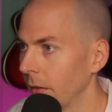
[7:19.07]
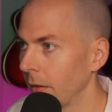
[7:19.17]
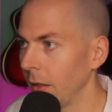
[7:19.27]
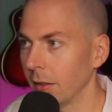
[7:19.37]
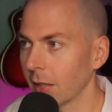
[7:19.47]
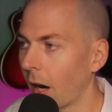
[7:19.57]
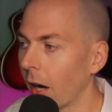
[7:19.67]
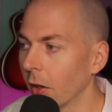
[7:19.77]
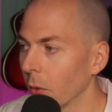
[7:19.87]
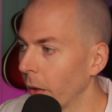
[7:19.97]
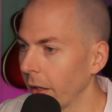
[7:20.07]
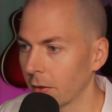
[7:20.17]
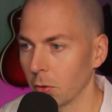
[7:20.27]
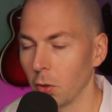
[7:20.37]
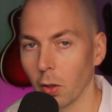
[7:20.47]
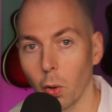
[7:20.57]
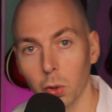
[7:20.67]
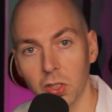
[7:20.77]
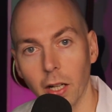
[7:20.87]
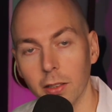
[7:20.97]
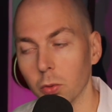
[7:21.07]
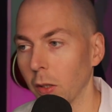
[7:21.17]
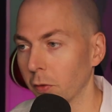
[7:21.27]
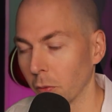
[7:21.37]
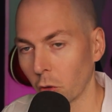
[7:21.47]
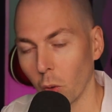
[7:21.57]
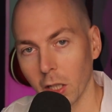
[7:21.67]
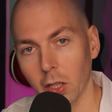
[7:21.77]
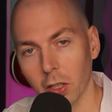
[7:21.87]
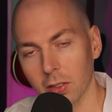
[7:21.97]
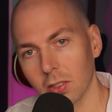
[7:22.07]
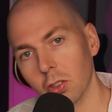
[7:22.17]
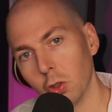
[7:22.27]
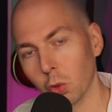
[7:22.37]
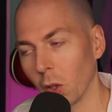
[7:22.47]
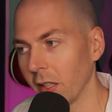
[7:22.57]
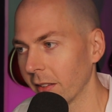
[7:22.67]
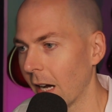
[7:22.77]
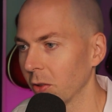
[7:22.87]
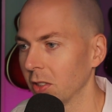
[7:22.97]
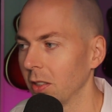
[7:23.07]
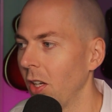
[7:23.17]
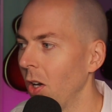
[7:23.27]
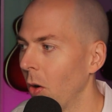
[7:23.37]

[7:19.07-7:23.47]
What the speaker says: The entire way through the whole sine suite, from 20 hertz to 20,000,